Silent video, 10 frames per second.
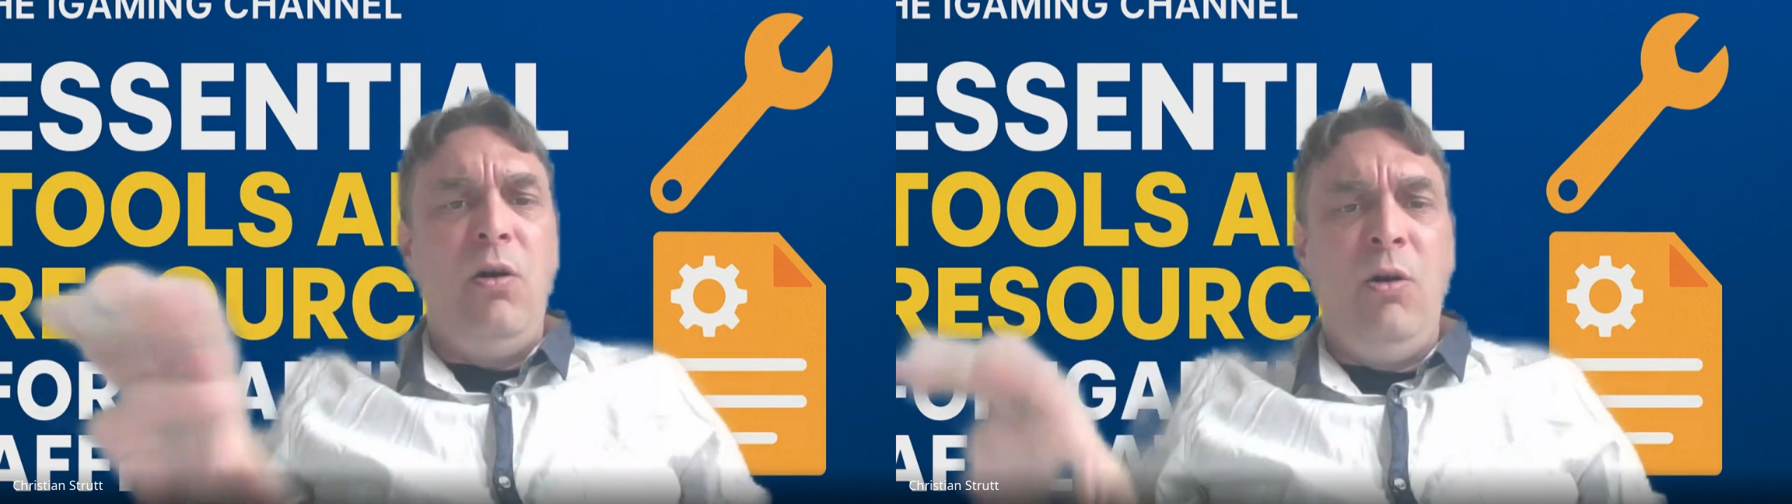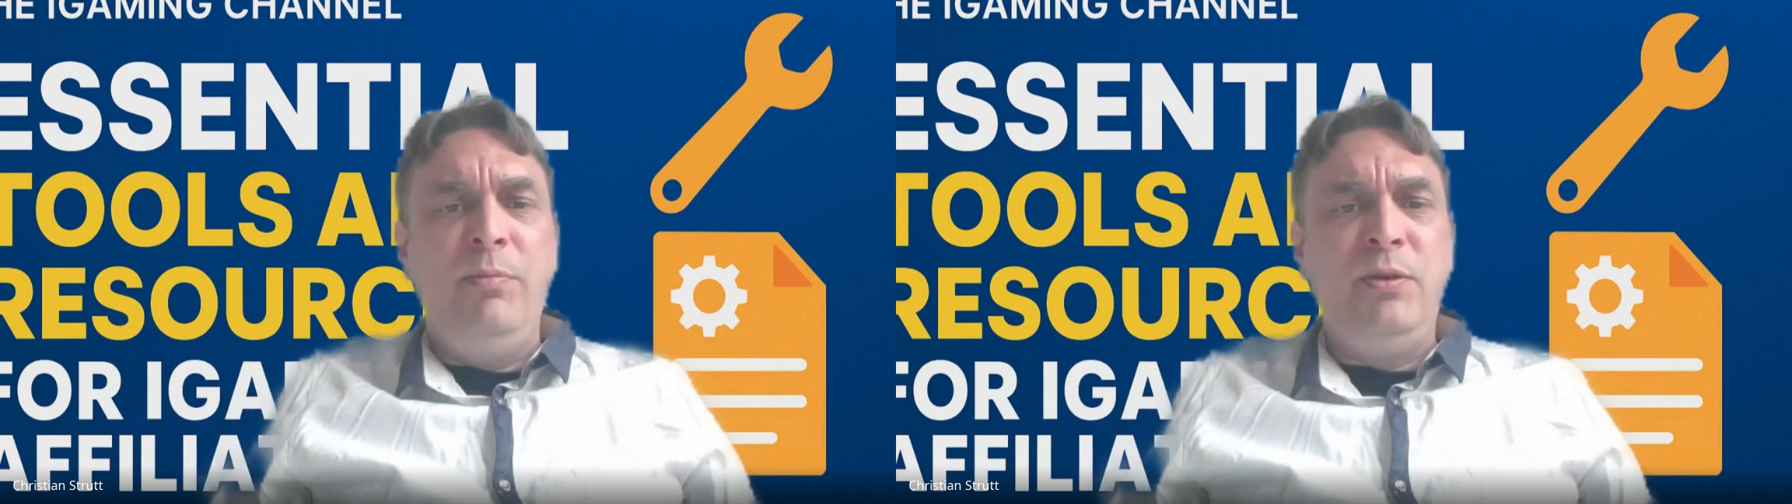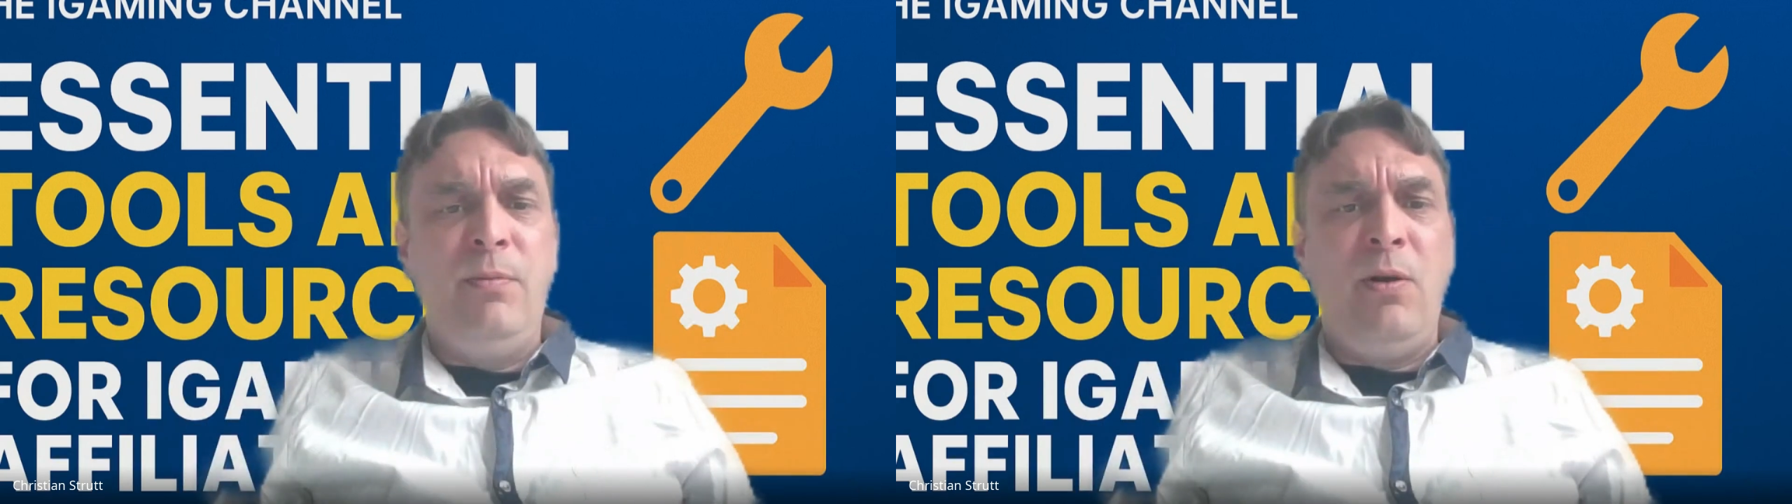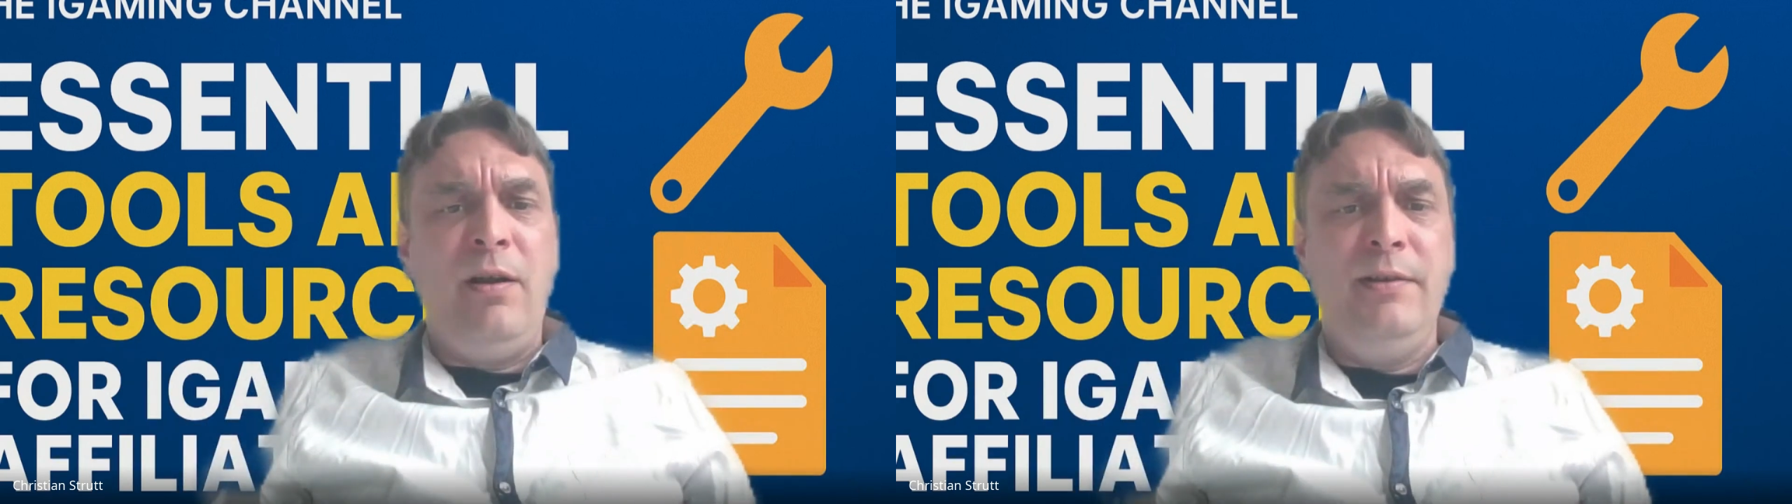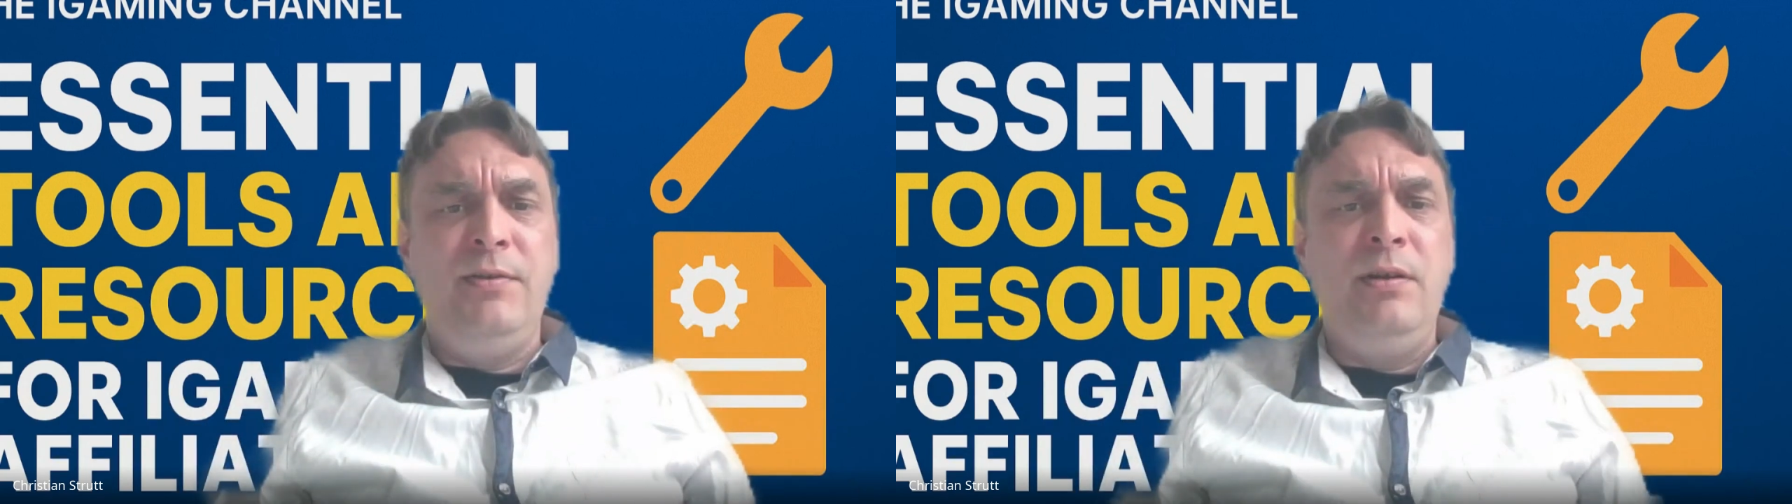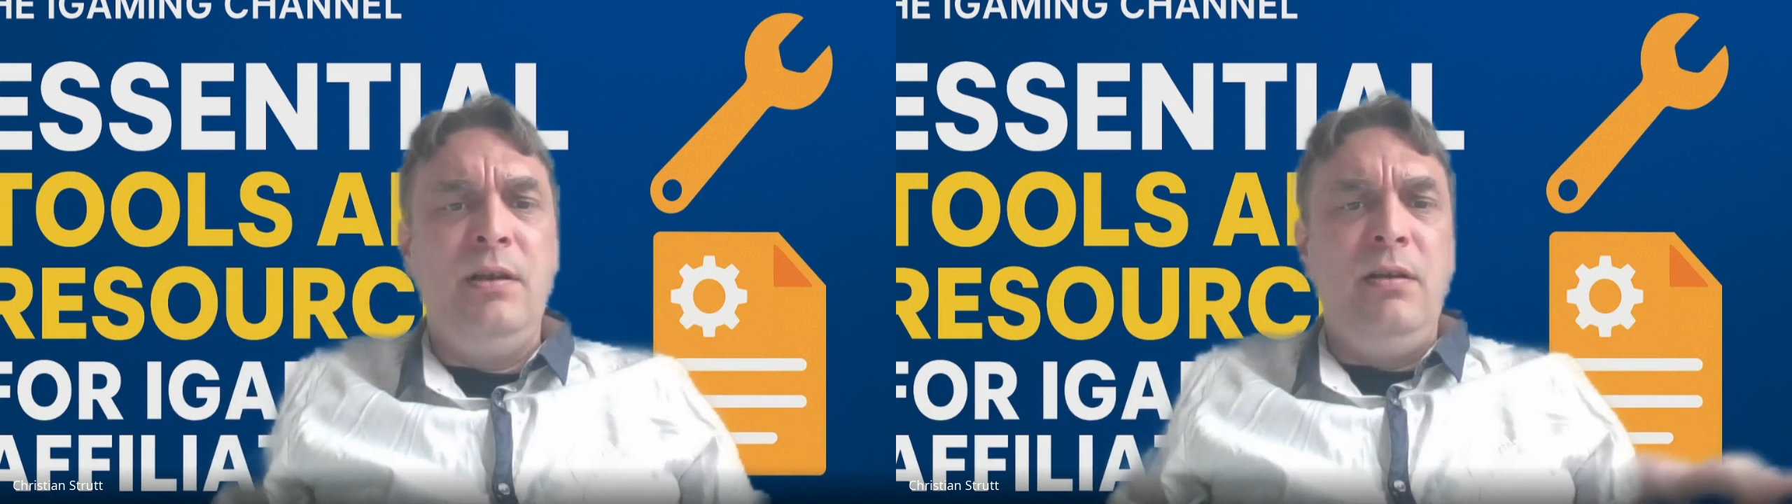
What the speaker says: optimized